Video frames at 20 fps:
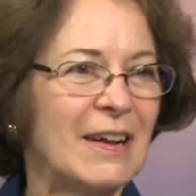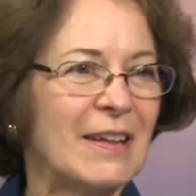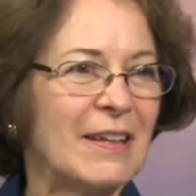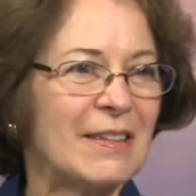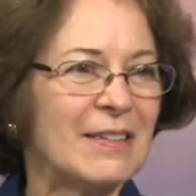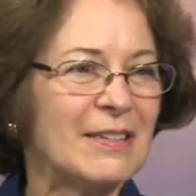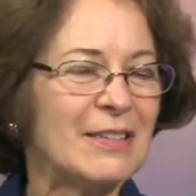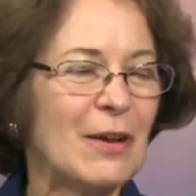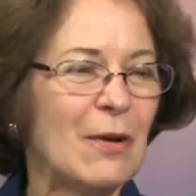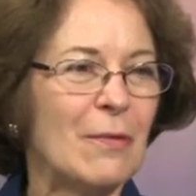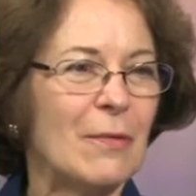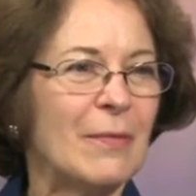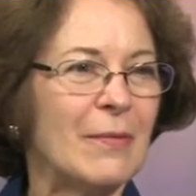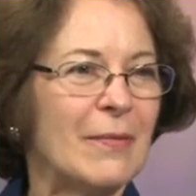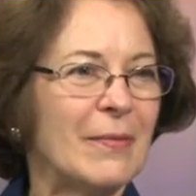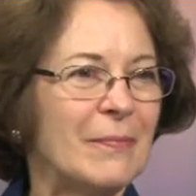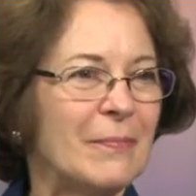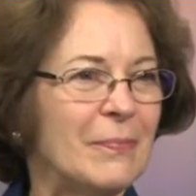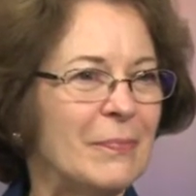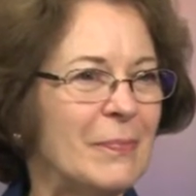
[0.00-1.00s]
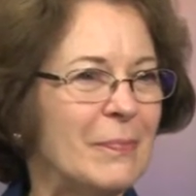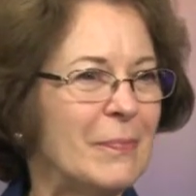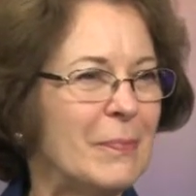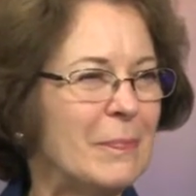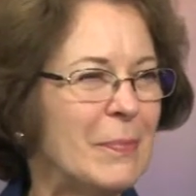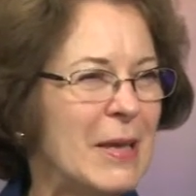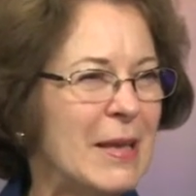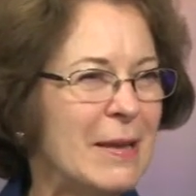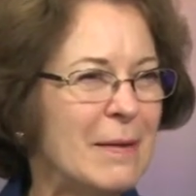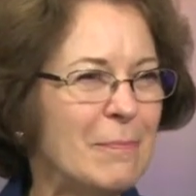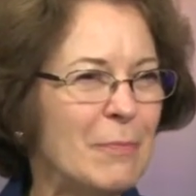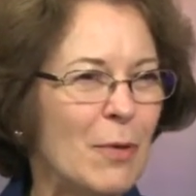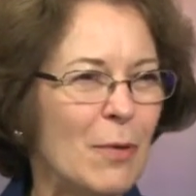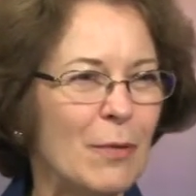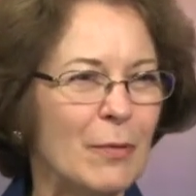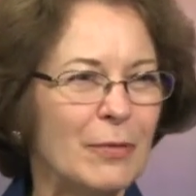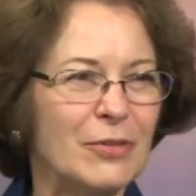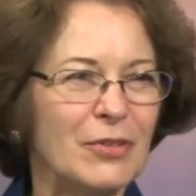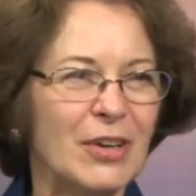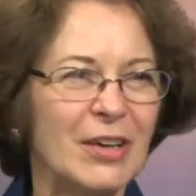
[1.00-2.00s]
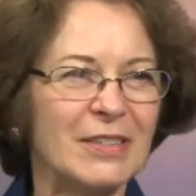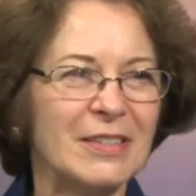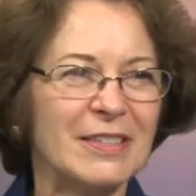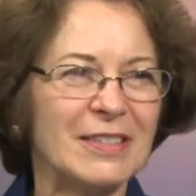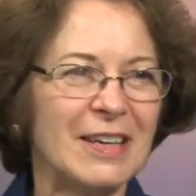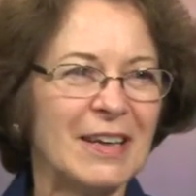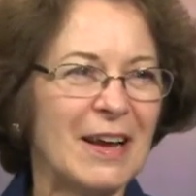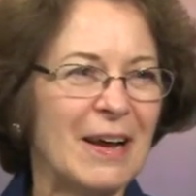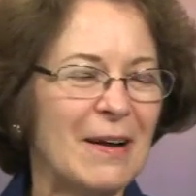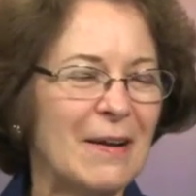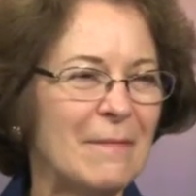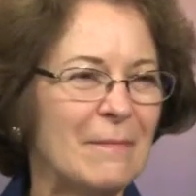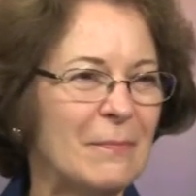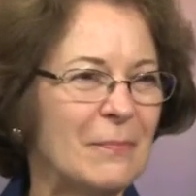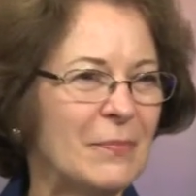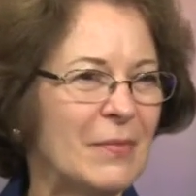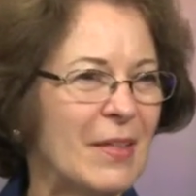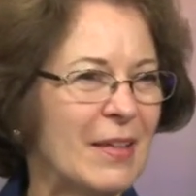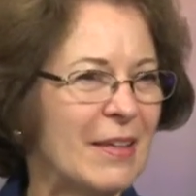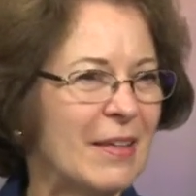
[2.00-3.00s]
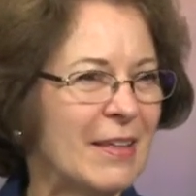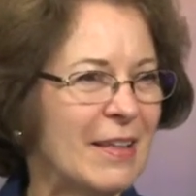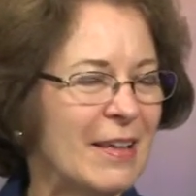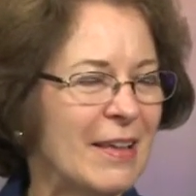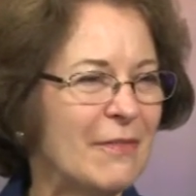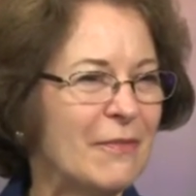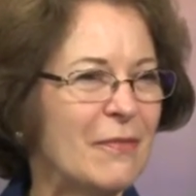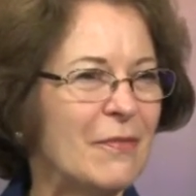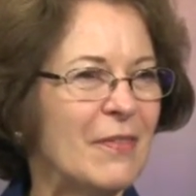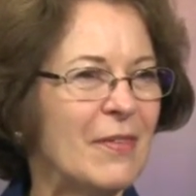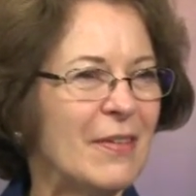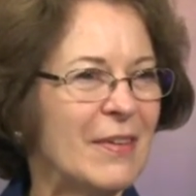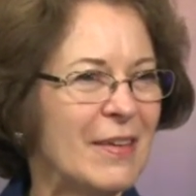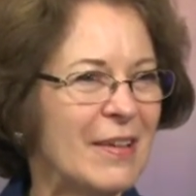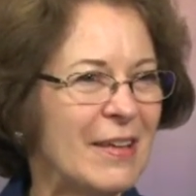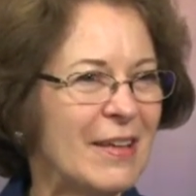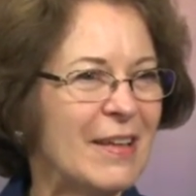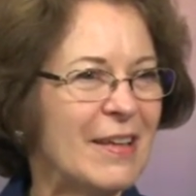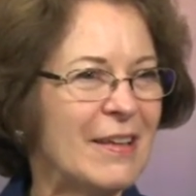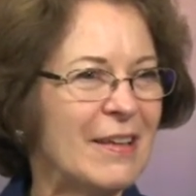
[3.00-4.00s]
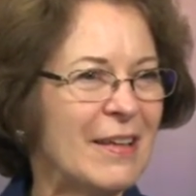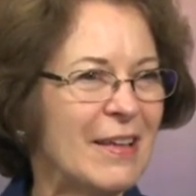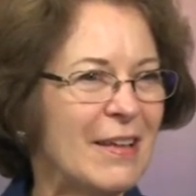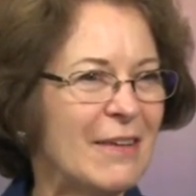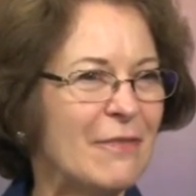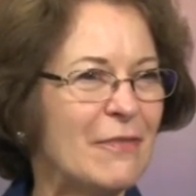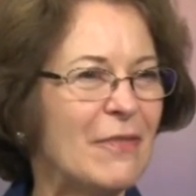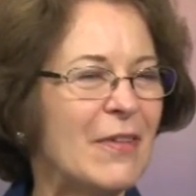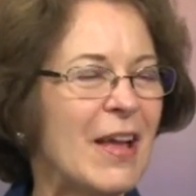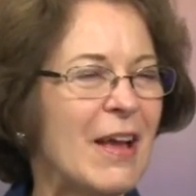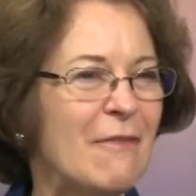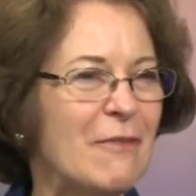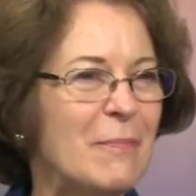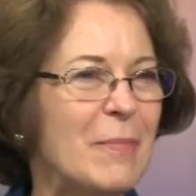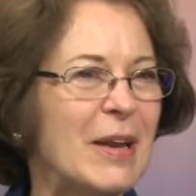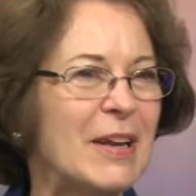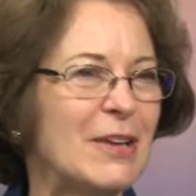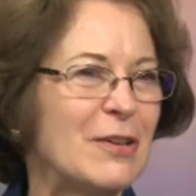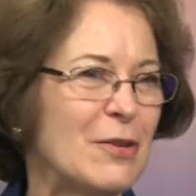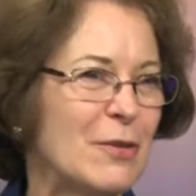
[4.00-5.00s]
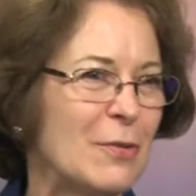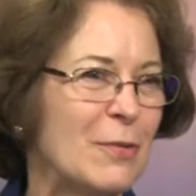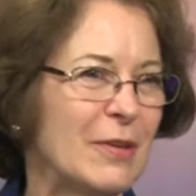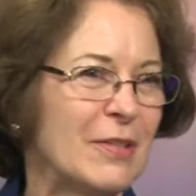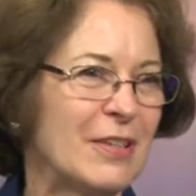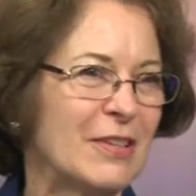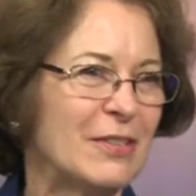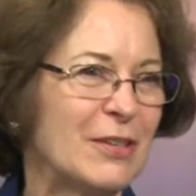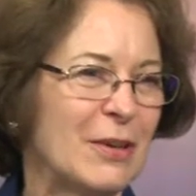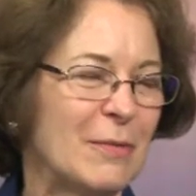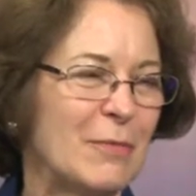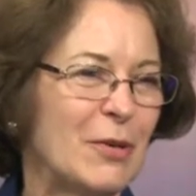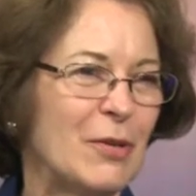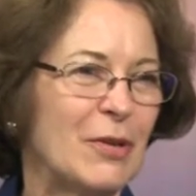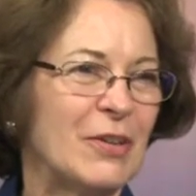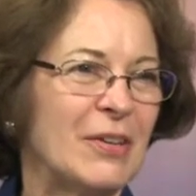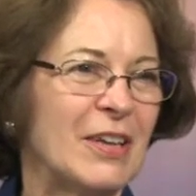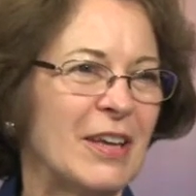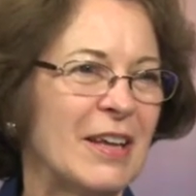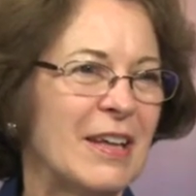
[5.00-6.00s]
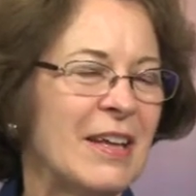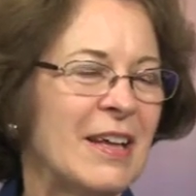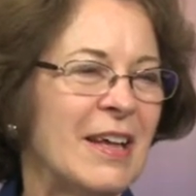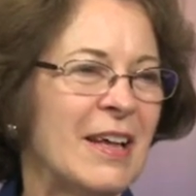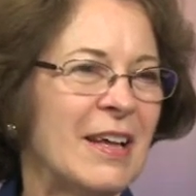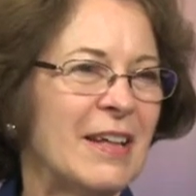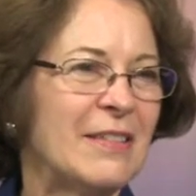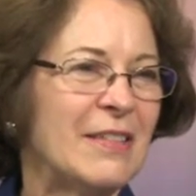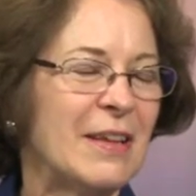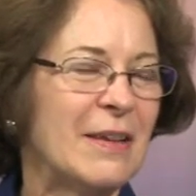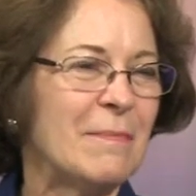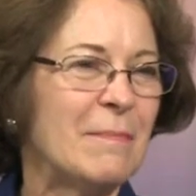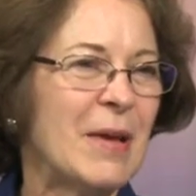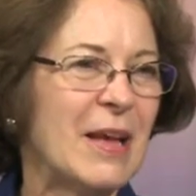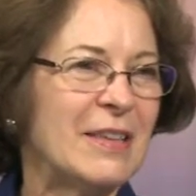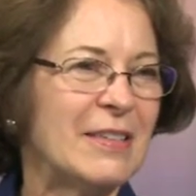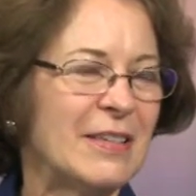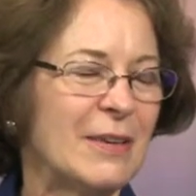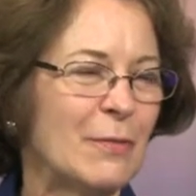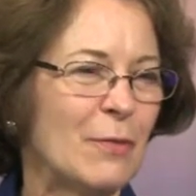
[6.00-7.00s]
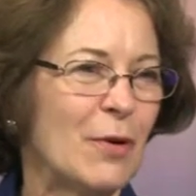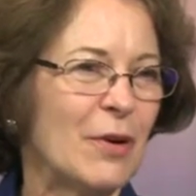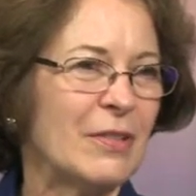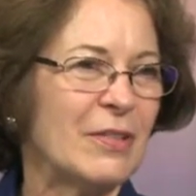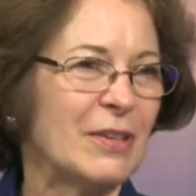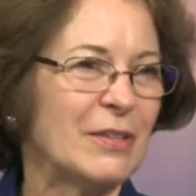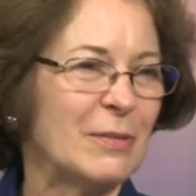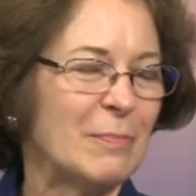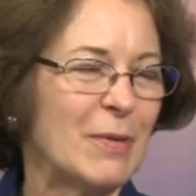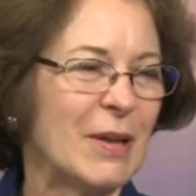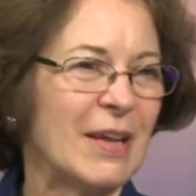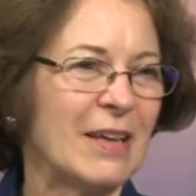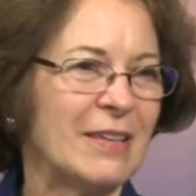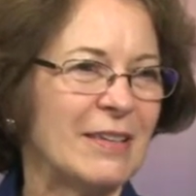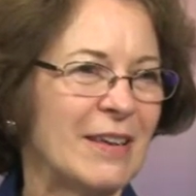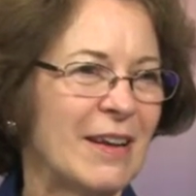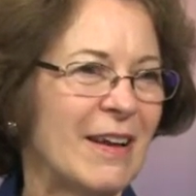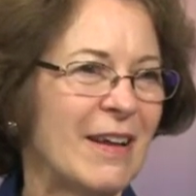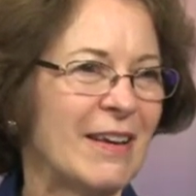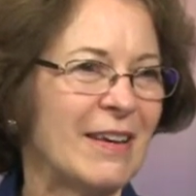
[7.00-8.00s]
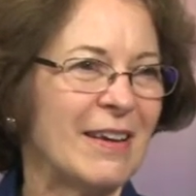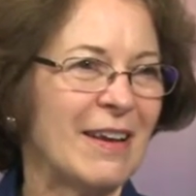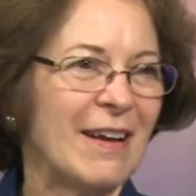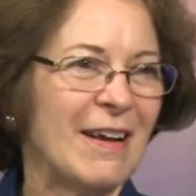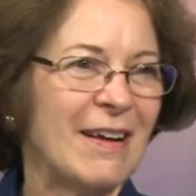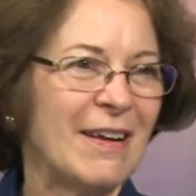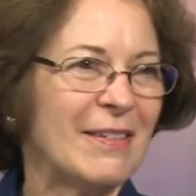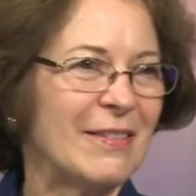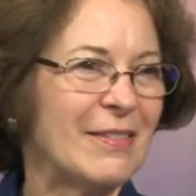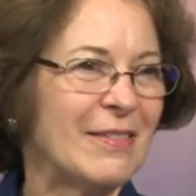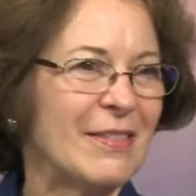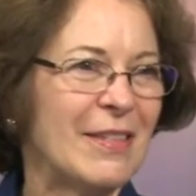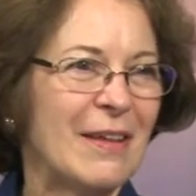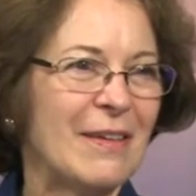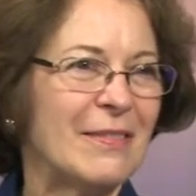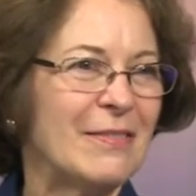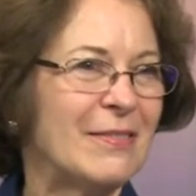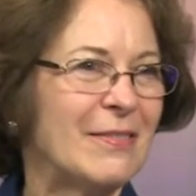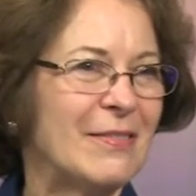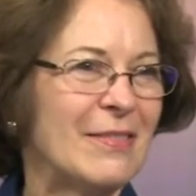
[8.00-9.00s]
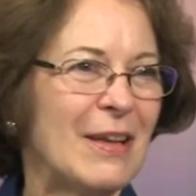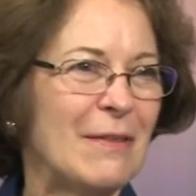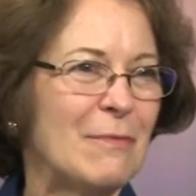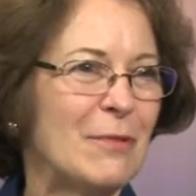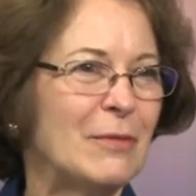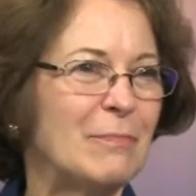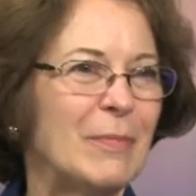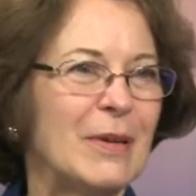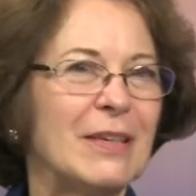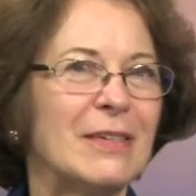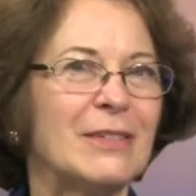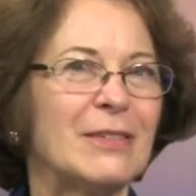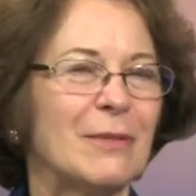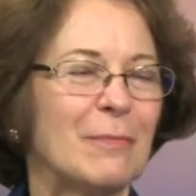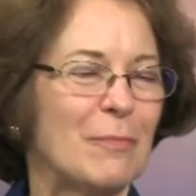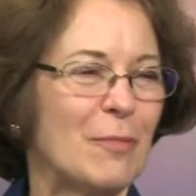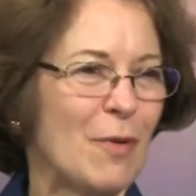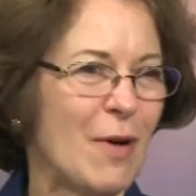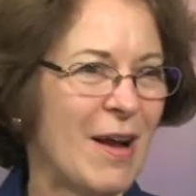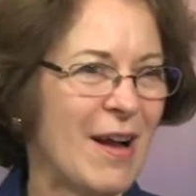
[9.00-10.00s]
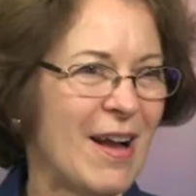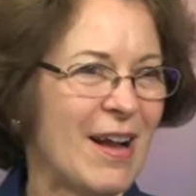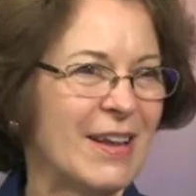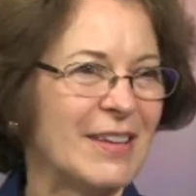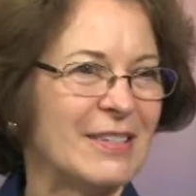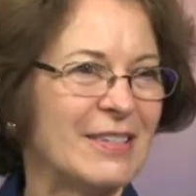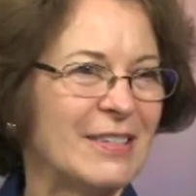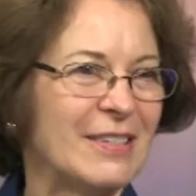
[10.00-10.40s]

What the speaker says: So people just, if everybody knew in this community the amazing work that's being done, they would be surprised.